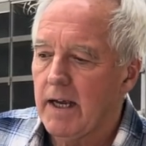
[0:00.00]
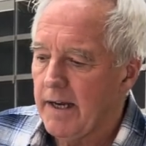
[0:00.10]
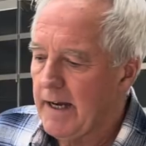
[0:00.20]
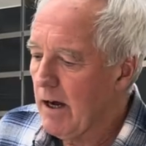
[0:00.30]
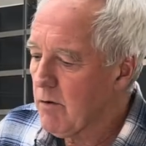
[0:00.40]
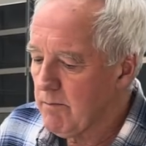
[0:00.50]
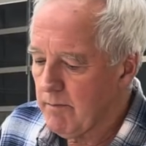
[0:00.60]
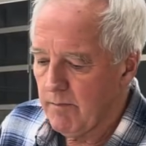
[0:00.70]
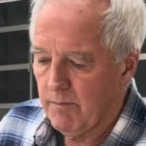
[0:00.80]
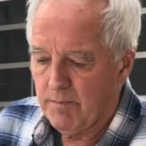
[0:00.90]
Now,
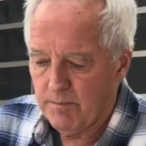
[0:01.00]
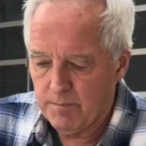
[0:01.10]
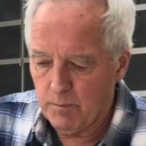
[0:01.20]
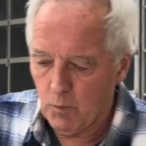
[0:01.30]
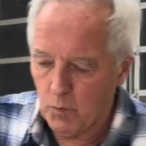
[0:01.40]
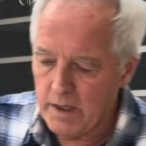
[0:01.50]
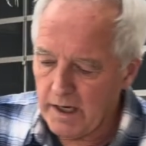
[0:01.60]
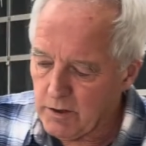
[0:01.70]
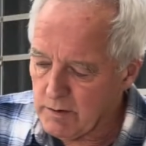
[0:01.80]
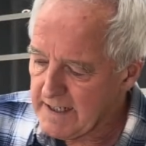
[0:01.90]
we are
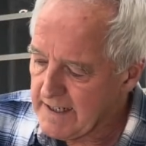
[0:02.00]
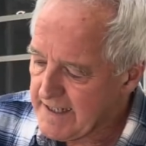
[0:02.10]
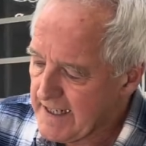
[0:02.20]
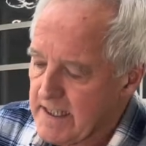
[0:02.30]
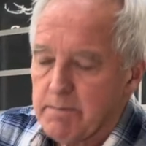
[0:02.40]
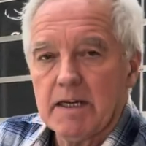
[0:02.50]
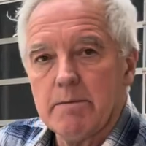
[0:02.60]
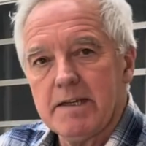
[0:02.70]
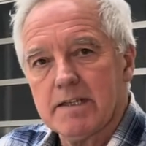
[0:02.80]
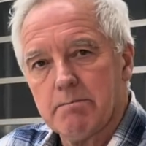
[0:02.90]
using 60
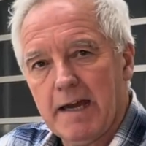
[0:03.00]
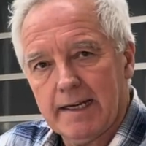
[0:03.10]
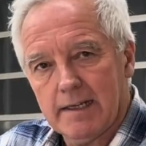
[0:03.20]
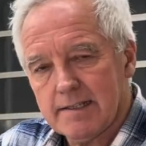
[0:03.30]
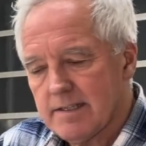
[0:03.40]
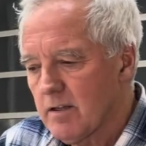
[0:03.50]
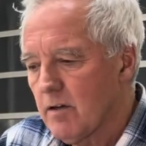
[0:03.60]
millimeter panels